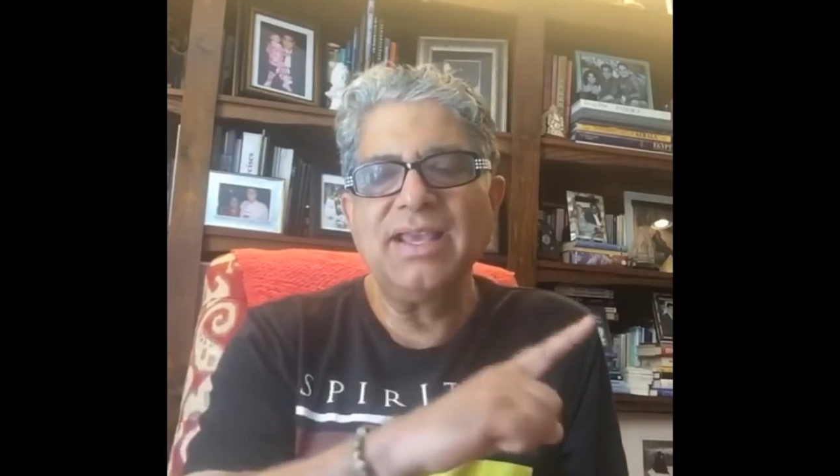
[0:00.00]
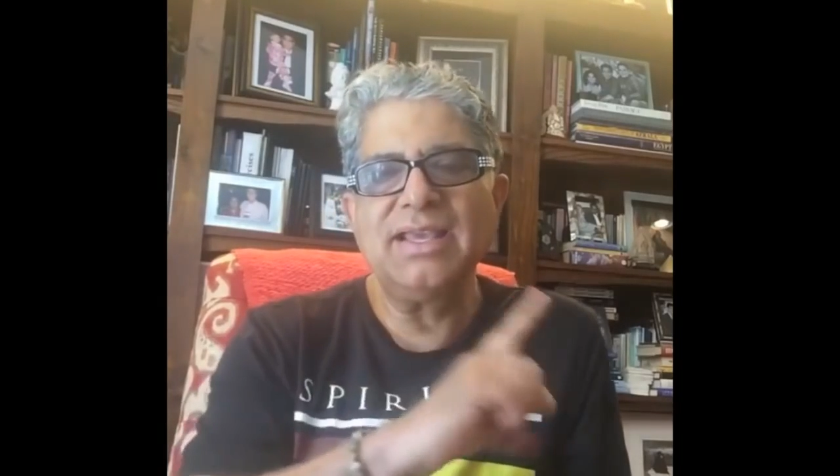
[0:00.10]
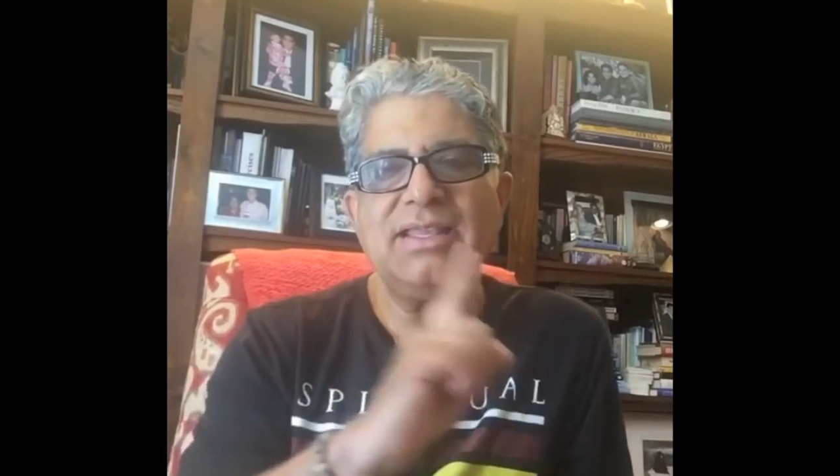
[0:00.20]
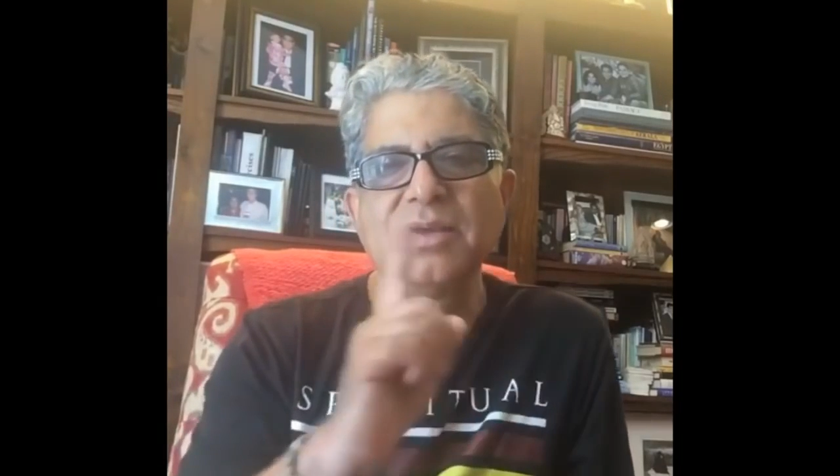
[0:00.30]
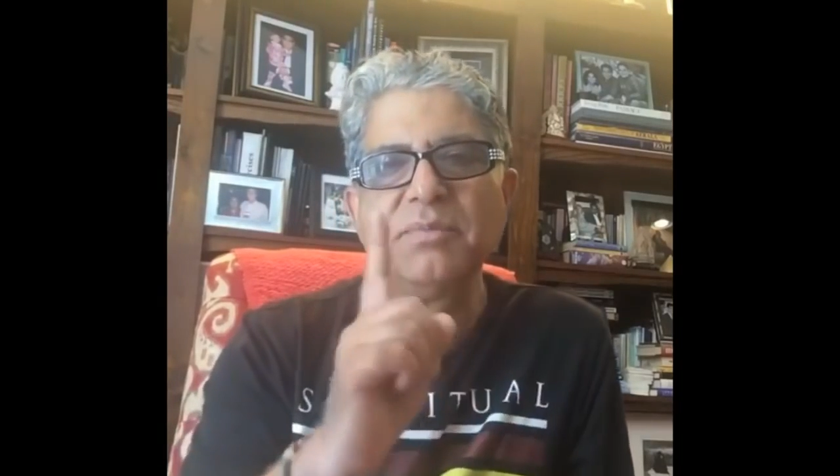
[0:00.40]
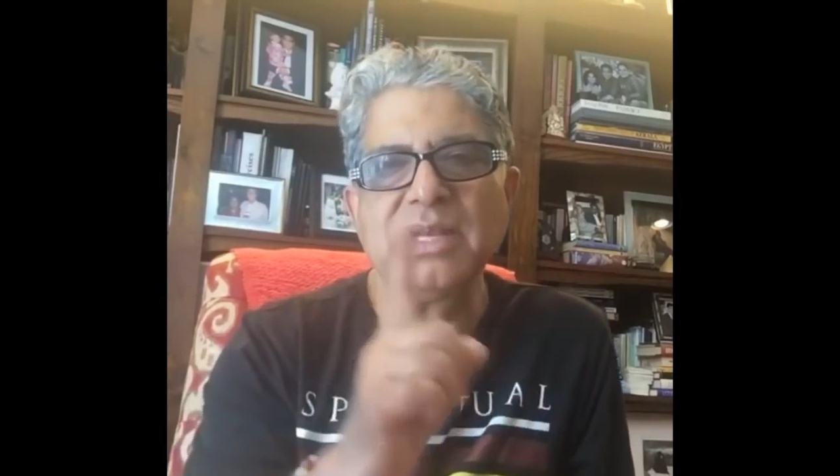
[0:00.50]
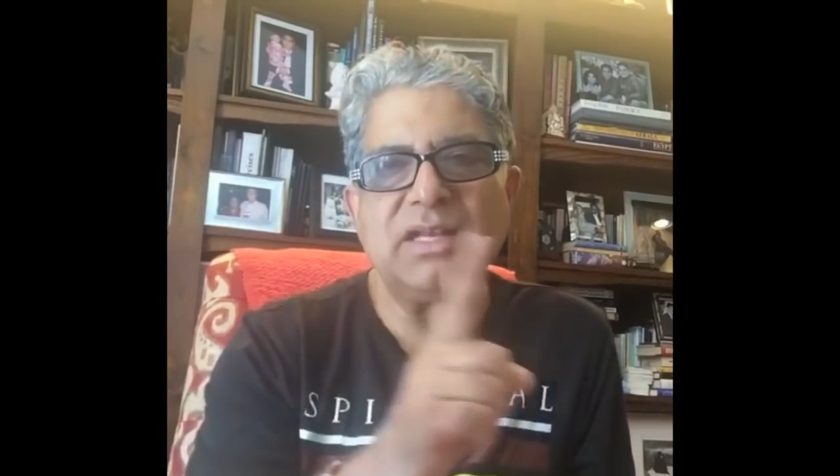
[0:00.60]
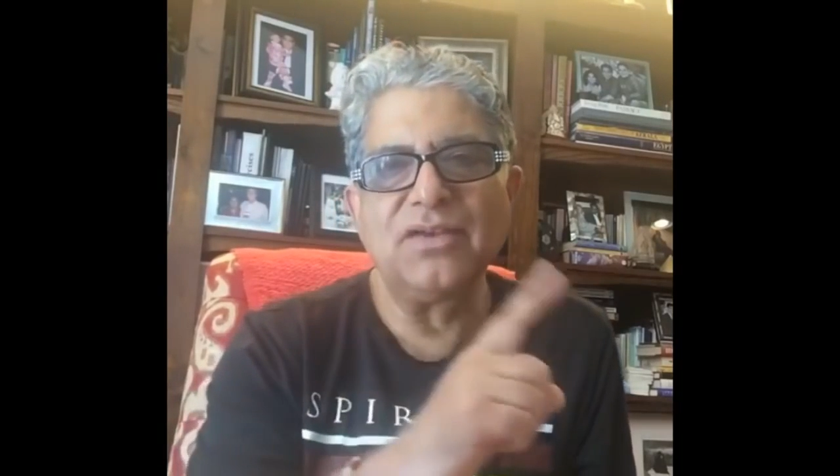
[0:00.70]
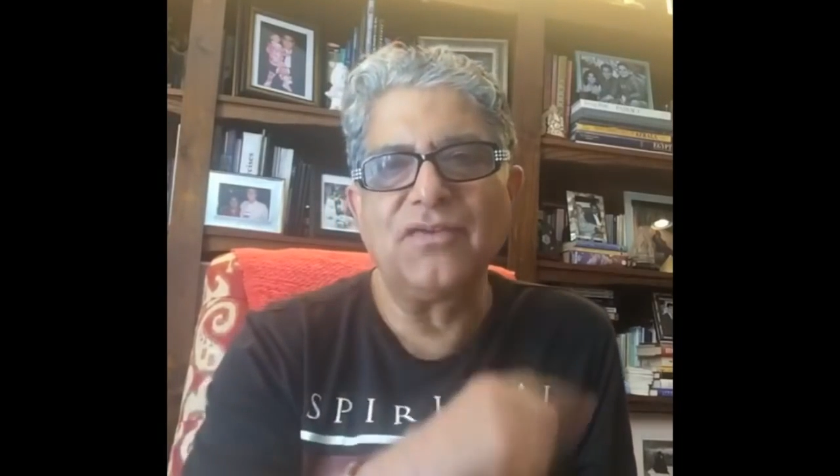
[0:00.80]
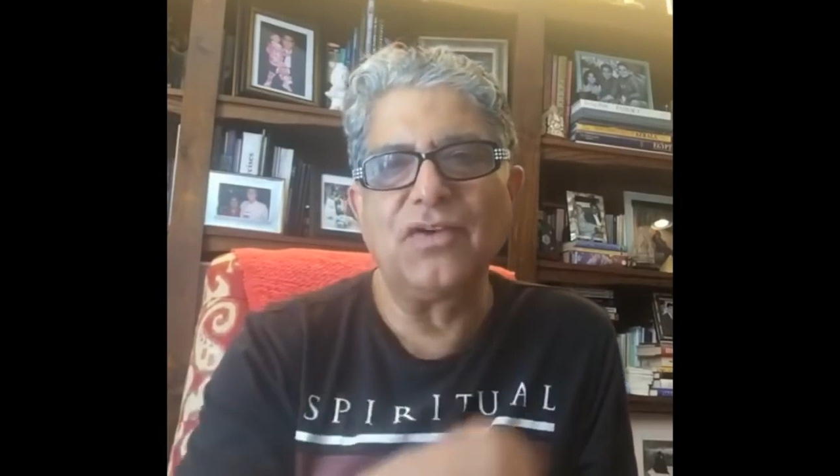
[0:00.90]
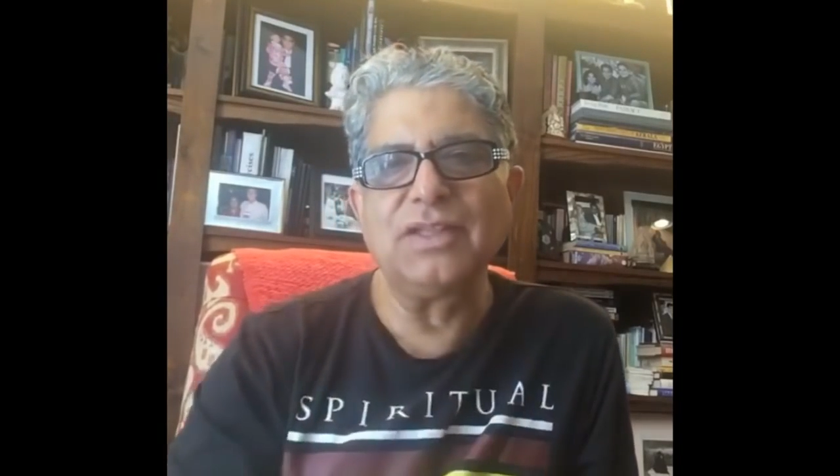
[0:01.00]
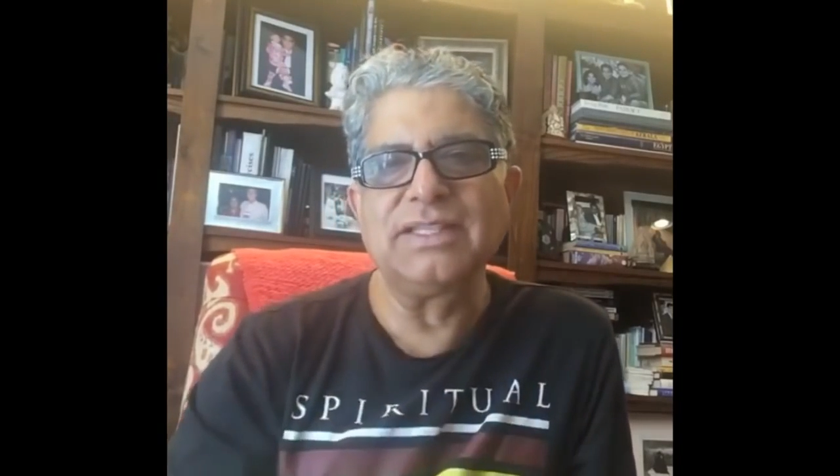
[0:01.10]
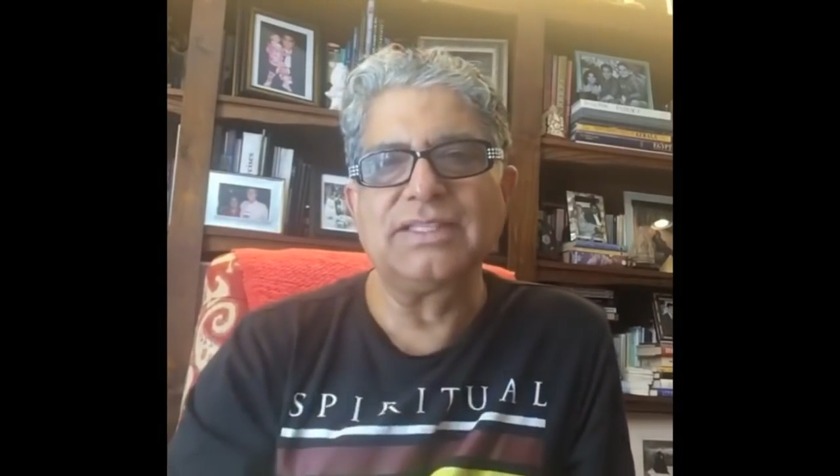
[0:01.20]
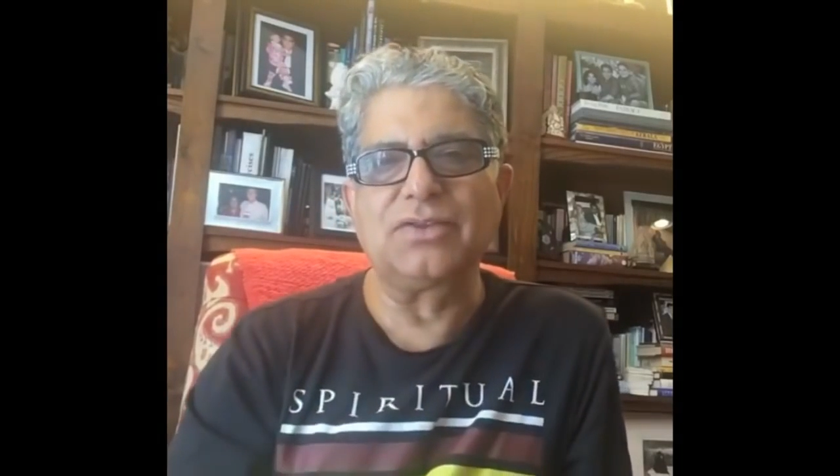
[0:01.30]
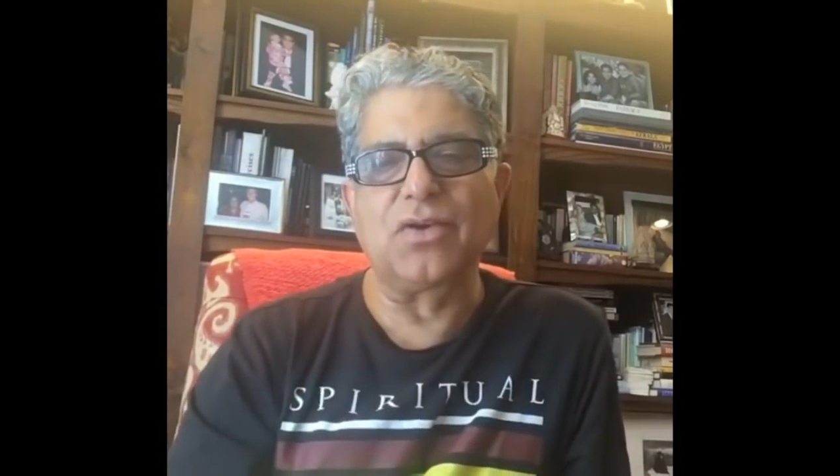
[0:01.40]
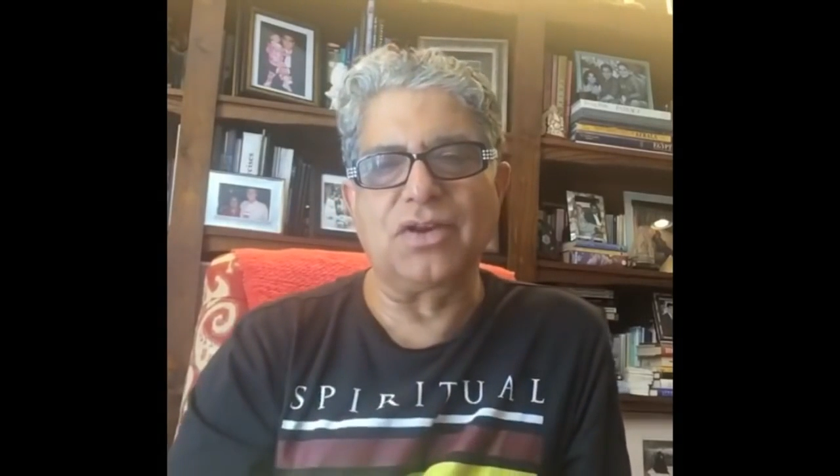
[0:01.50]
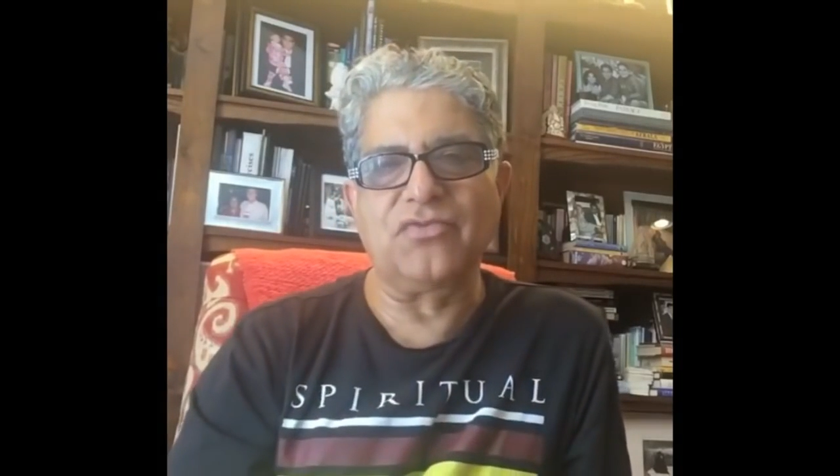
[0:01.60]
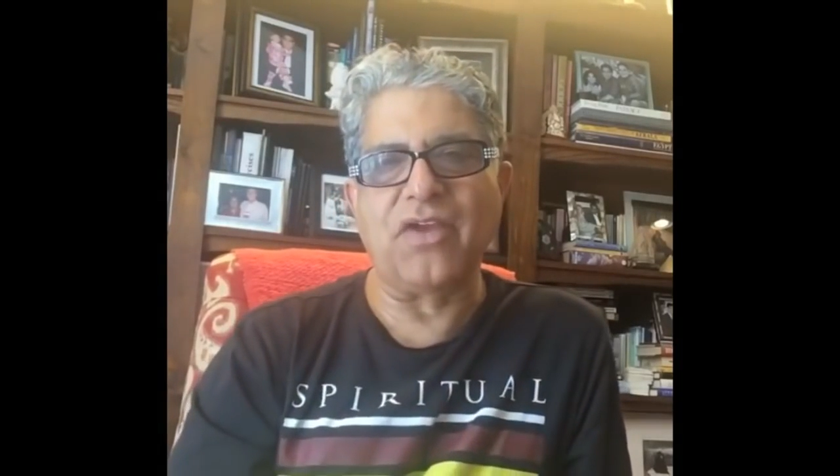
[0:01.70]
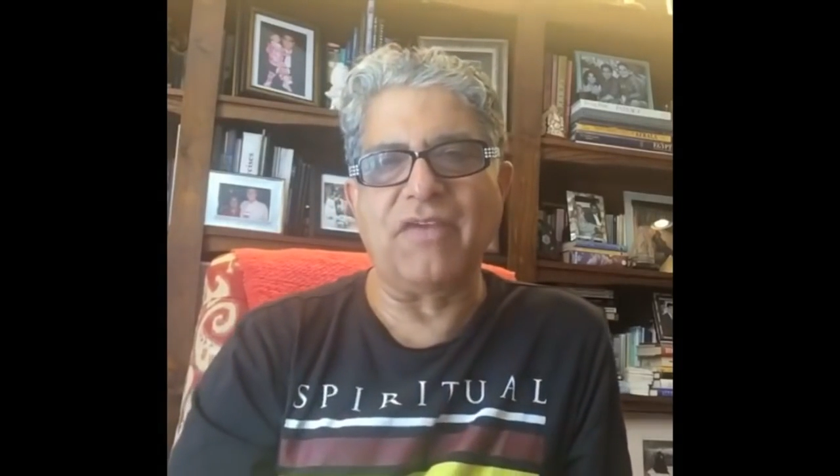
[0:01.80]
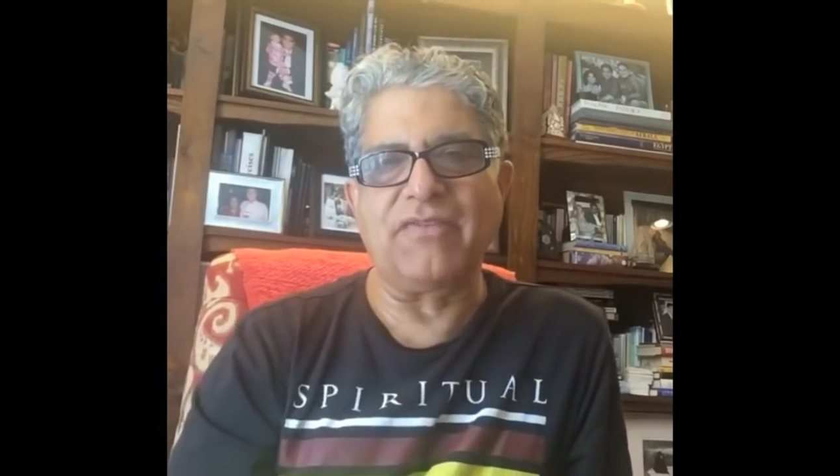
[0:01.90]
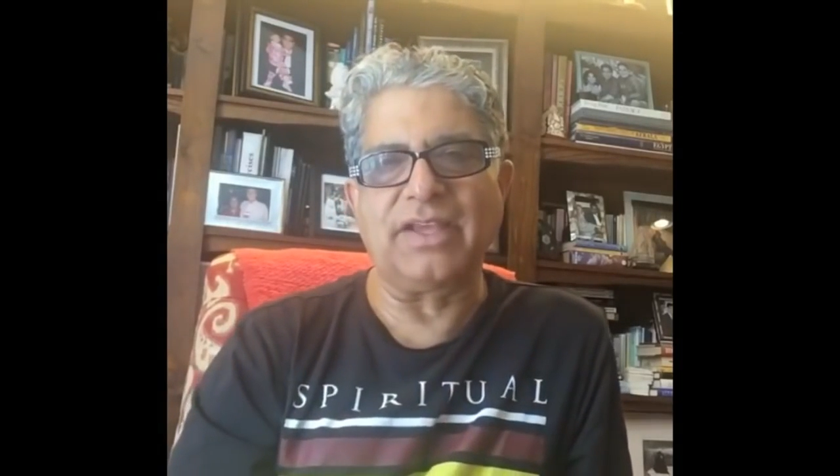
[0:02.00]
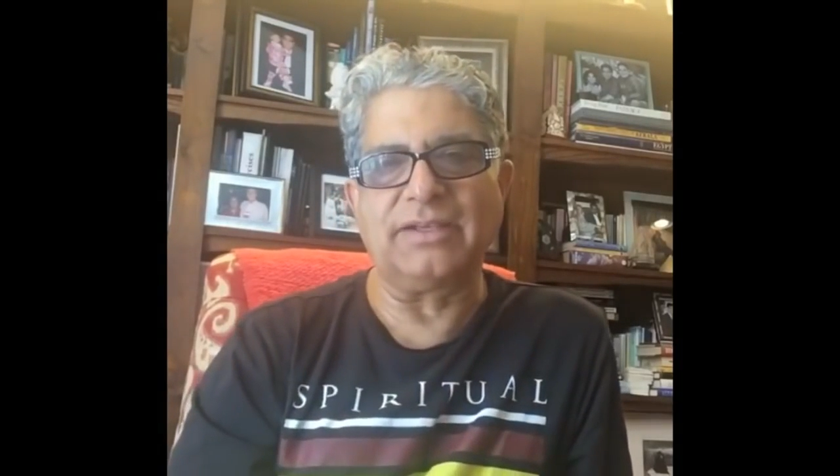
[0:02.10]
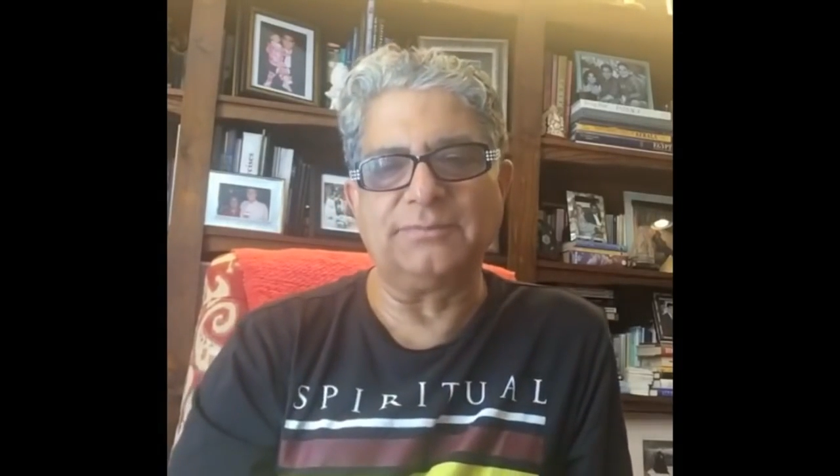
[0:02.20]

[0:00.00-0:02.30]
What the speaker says: in the middle of all this thought traffic?